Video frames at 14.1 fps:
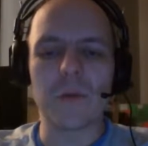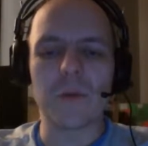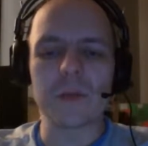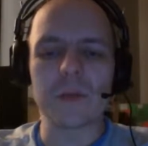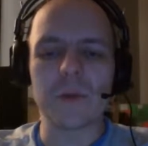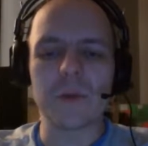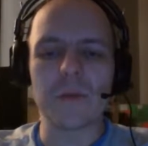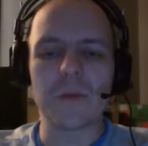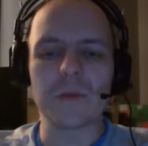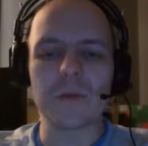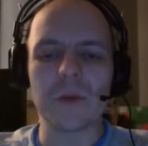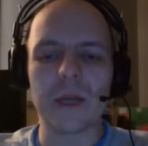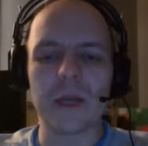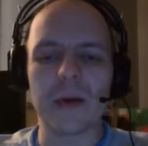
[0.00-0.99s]

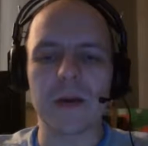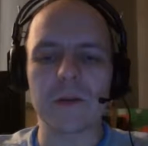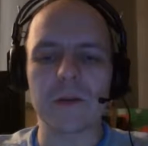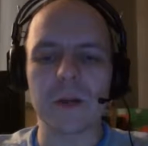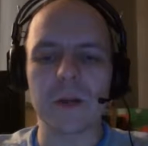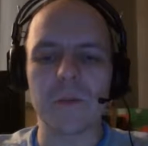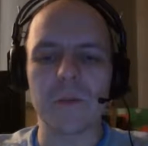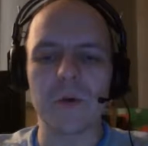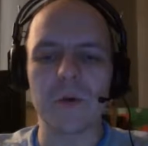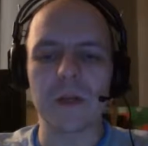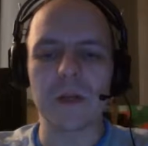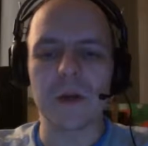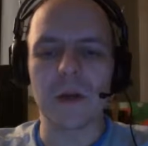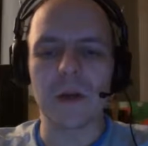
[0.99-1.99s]
+1/+1 counters are
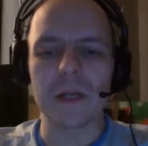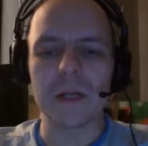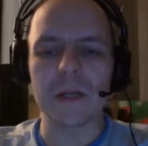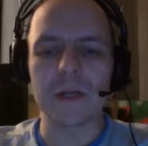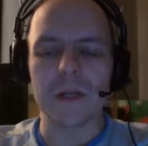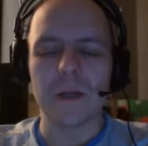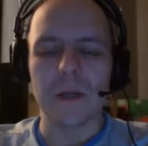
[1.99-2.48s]
put on